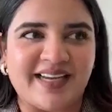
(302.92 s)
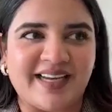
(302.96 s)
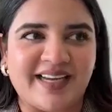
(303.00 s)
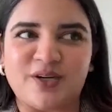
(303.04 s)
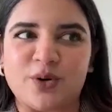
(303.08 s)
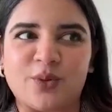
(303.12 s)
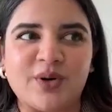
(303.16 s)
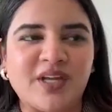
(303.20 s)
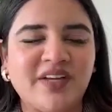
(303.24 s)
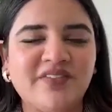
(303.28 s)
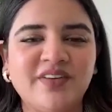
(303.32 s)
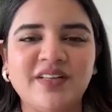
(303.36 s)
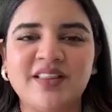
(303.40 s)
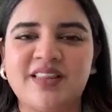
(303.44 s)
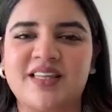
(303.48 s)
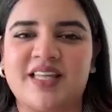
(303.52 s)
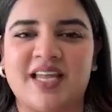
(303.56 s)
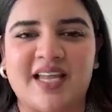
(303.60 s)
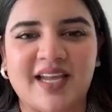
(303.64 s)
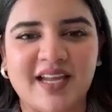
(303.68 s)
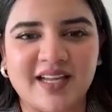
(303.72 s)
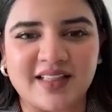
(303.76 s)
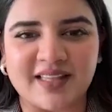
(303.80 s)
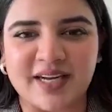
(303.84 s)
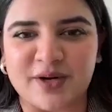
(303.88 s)
they don't
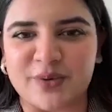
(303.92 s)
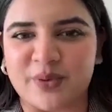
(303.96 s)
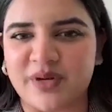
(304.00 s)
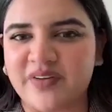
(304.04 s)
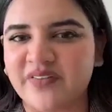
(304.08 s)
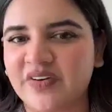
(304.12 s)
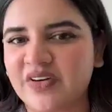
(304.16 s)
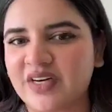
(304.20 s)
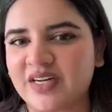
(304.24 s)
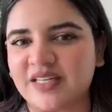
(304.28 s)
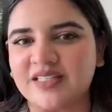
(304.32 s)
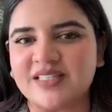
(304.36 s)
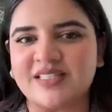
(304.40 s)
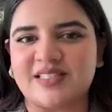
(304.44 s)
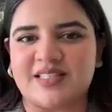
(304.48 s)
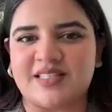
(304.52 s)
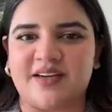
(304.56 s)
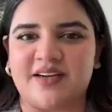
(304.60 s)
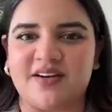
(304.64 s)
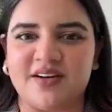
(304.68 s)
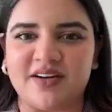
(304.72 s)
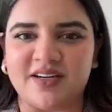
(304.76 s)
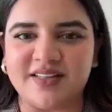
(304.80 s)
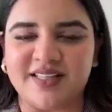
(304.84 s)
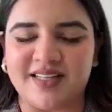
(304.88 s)
even think, they don't even
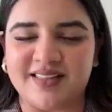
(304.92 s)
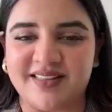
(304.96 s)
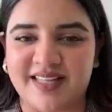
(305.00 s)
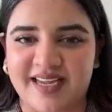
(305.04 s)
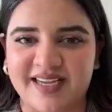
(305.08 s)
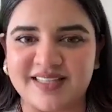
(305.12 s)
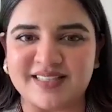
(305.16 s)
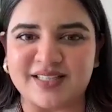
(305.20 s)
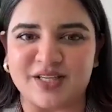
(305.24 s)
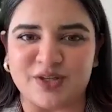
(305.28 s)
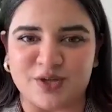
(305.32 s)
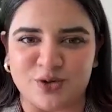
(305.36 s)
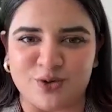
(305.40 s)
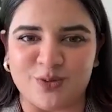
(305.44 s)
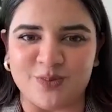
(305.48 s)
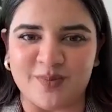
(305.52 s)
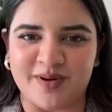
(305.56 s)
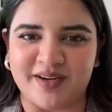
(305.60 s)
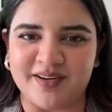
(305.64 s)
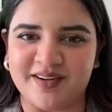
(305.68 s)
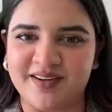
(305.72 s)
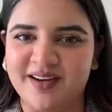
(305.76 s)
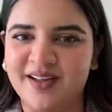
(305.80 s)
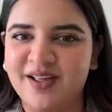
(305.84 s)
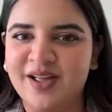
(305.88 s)
consider that there's a
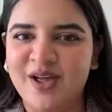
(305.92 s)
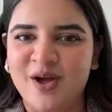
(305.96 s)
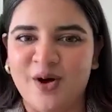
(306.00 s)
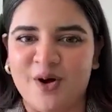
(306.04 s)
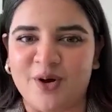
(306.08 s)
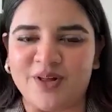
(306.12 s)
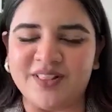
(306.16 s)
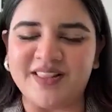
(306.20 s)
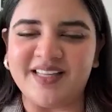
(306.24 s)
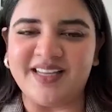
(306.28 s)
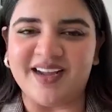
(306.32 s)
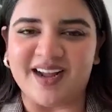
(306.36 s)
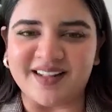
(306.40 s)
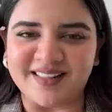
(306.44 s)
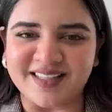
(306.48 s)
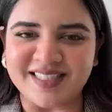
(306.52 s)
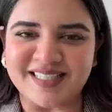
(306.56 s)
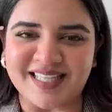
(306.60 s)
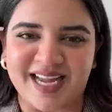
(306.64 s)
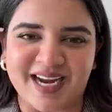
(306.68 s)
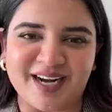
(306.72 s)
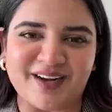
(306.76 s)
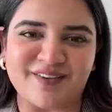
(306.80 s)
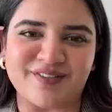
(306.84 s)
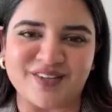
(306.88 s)
human on the
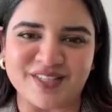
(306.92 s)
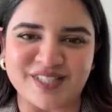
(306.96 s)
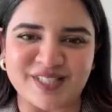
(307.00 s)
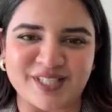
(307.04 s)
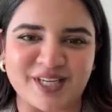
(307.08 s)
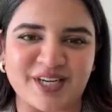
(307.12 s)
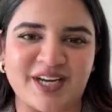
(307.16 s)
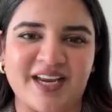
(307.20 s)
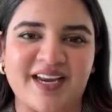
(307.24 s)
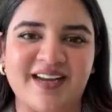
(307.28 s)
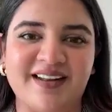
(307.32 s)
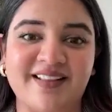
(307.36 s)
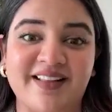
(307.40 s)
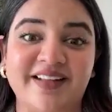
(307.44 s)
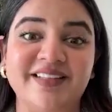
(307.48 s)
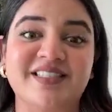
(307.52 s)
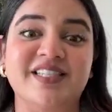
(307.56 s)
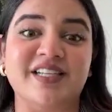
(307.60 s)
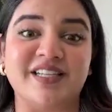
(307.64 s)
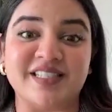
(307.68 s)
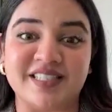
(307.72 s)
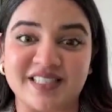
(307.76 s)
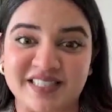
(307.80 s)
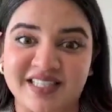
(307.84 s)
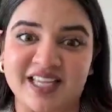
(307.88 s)
other side of the screen
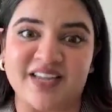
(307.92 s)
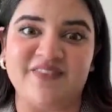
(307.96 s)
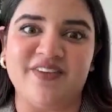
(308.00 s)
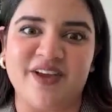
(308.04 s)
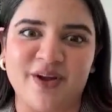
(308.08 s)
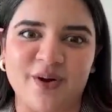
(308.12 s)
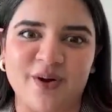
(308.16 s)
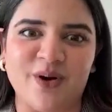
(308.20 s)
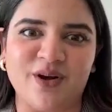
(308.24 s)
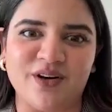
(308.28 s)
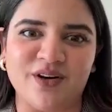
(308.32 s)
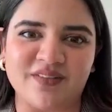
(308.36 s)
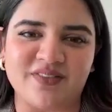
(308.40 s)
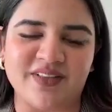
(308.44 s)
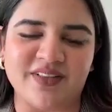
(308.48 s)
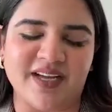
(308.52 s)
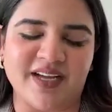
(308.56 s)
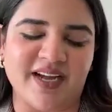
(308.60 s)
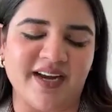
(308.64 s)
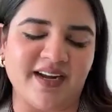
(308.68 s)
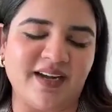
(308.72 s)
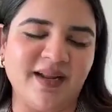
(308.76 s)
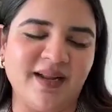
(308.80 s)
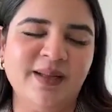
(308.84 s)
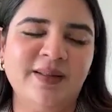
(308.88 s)
that's receiving all
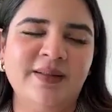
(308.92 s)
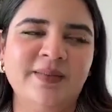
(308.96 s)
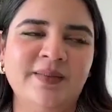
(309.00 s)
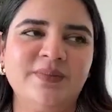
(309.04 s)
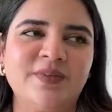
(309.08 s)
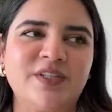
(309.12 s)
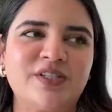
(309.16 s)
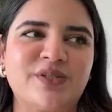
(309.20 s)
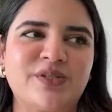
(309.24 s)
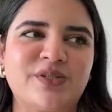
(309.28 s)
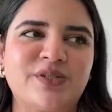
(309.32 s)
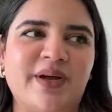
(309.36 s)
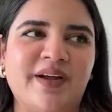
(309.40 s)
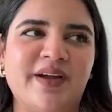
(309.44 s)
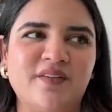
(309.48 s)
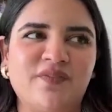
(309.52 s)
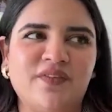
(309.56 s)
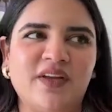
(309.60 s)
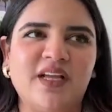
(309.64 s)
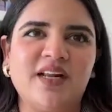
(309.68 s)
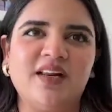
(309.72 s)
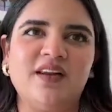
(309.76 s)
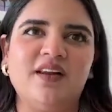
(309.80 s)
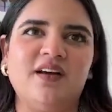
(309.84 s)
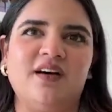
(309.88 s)
of that. So I
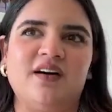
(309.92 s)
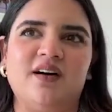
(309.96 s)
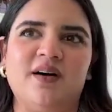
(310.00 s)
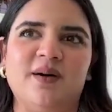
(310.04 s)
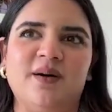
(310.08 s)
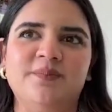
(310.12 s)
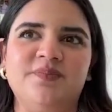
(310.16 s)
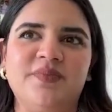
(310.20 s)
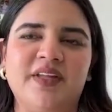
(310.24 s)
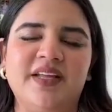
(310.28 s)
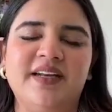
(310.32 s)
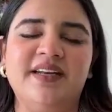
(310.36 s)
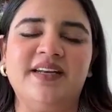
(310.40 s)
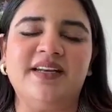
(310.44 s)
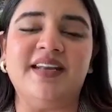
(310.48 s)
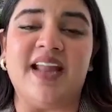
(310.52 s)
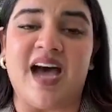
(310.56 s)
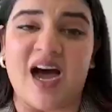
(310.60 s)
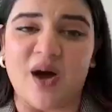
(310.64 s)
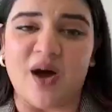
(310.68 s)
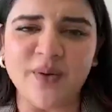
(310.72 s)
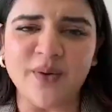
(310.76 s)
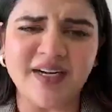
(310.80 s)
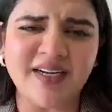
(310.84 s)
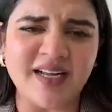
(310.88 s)
feel
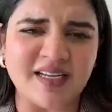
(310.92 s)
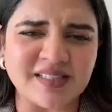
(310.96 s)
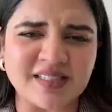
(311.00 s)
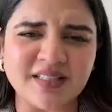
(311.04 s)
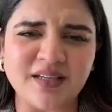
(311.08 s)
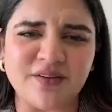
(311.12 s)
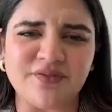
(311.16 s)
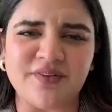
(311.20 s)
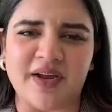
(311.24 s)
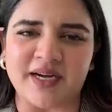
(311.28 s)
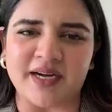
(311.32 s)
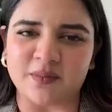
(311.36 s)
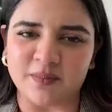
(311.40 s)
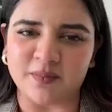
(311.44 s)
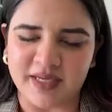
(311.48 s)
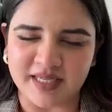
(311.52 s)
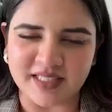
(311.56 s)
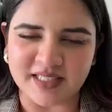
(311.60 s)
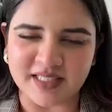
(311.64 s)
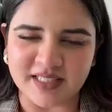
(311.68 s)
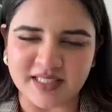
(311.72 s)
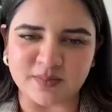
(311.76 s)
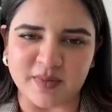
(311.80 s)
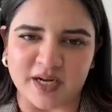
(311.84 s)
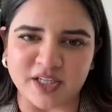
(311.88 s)
now it doesn't affect
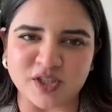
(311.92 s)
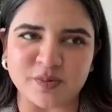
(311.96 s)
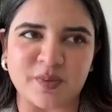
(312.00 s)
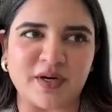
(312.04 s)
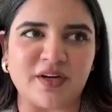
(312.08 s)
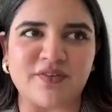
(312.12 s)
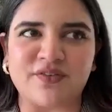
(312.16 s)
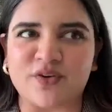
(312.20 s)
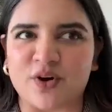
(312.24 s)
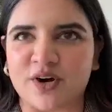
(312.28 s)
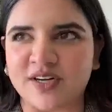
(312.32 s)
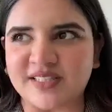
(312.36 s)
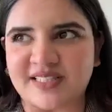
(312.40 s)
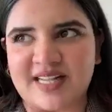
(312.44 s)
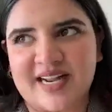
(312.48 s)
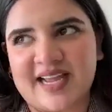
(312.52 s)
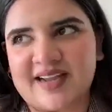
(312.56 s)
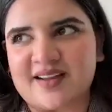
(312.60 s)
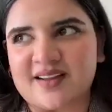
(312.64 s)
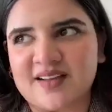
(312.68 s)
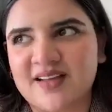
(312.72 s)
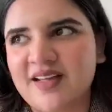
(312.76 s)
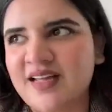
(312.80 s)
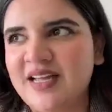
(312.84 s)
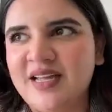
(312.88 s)
me as much, but of course,
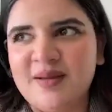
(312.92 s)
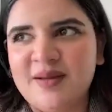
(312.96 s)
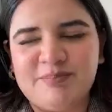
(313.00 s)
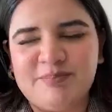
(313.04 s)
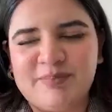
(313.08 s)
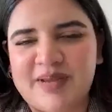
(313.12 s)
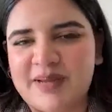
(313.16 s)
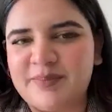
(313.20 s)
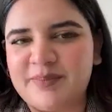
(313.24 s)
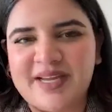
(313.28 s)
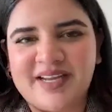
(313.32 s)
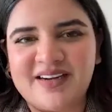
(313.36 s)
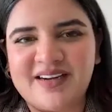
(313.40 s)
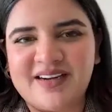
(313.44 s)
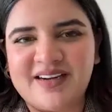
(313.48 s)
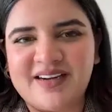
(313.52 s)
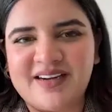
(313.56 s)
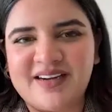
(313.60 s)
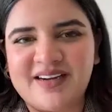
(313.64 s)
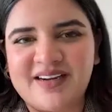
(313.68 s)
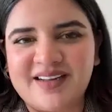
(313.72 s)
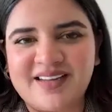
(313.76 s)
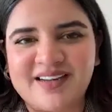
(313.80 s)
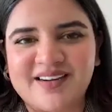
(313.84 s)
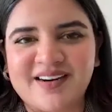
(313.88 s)
like maybe
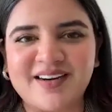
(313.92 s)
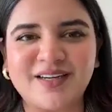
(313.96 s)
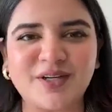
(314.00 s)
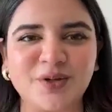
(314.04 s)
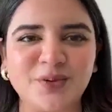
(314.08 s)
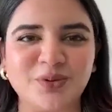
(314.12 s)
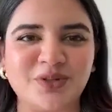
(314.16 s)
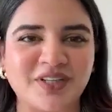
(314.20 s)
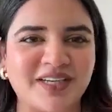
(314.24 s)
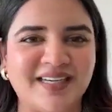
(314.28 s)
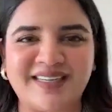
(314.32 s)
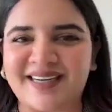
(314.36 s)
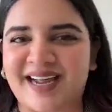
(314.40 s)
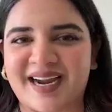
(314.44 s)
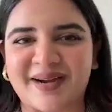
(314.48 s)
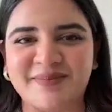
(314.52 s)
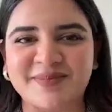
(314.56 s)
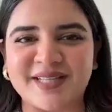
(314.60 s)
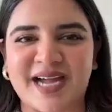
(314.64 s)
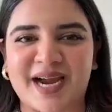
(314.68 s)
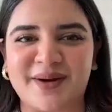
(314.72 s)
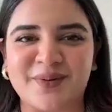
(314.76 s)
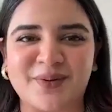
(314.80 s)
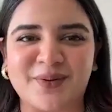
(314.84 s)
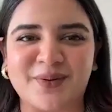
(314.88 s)
in a year 2-3
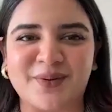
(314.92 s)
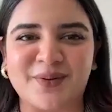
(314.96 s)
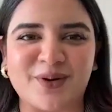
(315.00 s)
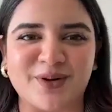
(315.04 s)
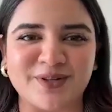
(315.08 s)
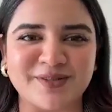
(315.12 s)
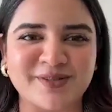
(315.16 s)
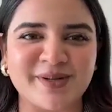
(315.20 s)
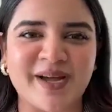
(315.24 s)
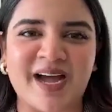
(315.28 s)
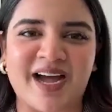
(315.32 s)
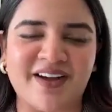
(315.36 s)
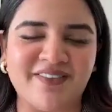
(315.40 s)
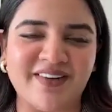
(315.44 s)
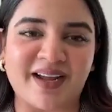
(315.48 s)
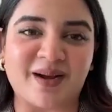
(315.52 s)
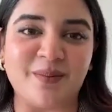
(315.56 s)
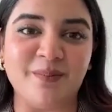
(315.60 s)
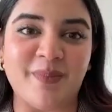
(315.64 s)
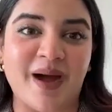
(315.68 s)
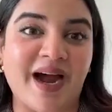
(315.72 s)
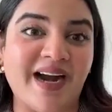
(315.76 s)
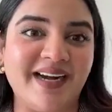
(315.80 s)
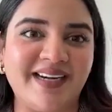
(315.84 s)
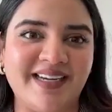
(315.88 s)
times I would also have
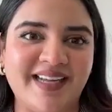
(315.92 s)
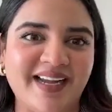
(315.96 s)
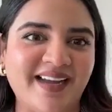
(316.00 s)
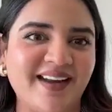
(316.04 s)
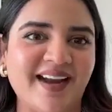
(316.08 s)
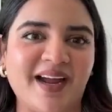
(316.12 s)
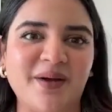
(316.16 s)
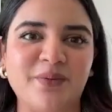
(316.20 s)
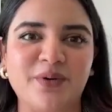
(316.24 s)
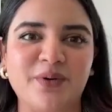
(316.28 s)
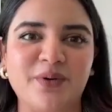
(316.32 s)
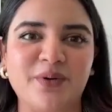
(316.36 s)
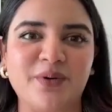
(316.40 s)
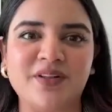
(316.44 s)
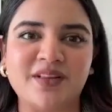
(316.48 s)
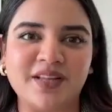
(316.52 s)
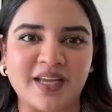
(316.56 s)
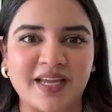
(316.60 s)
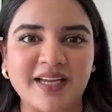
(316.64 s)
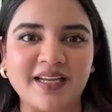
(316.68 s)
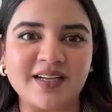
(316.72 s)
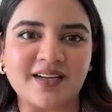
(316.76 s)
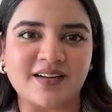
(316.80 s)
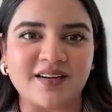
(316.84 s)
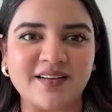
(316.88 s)
like a bad day and I would
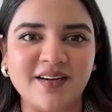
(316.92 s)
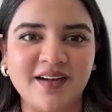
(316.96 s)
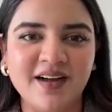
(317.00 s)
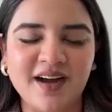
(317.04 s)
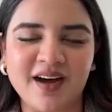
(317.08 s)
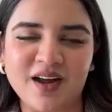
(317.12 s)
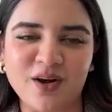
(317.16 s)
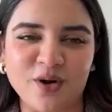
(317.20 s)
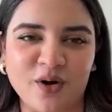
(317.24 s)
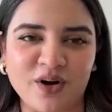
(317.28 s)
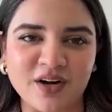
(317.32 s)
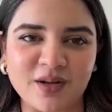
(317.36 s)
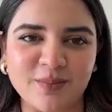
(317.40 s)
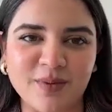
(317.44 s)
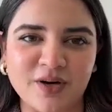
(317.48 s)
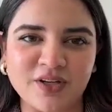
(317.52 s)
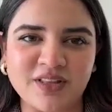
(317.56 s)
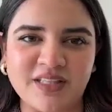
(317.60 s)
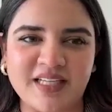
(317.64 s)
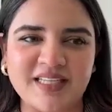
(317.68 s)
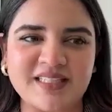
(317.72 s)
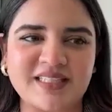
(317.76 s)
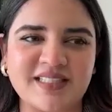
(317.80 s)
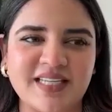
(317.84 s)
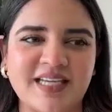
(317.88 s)
think a lot
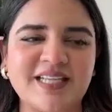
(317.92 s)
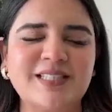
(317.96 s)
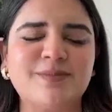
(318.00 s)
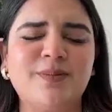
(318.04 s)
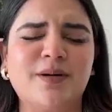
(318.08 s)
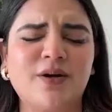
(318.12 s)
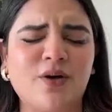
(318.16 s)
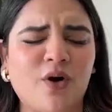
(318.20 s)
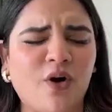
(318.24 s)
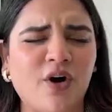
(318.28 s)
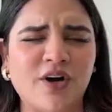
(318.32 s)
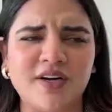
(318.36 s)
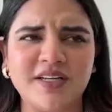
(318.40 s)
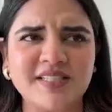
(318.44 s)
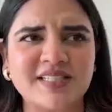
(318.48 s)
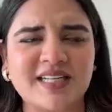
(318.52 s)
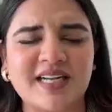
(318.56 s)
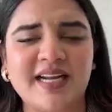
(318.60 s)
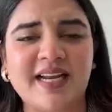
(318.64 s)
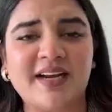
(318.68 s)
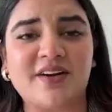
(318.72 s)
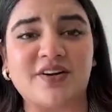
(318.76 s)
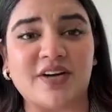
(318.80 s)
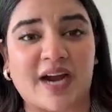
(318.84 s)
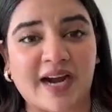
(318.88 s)
about these things. But
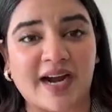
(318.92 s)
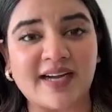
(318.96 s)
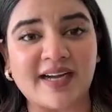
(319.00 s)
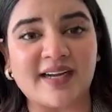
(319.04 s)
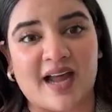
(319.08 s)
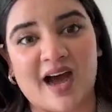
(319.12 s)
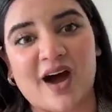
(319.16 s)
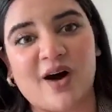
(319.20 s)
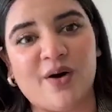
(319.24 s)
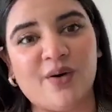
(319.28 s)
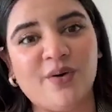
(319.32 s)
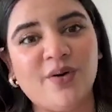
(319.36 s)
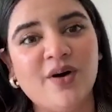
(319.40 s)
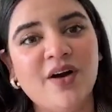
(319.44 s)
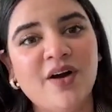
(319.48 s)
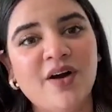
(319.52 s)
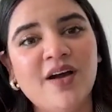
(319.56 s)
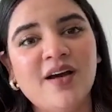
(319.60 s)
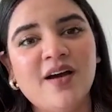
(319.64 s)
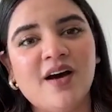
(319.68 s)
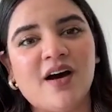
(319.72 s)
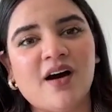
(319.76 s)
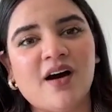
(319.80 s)
honestly, right now,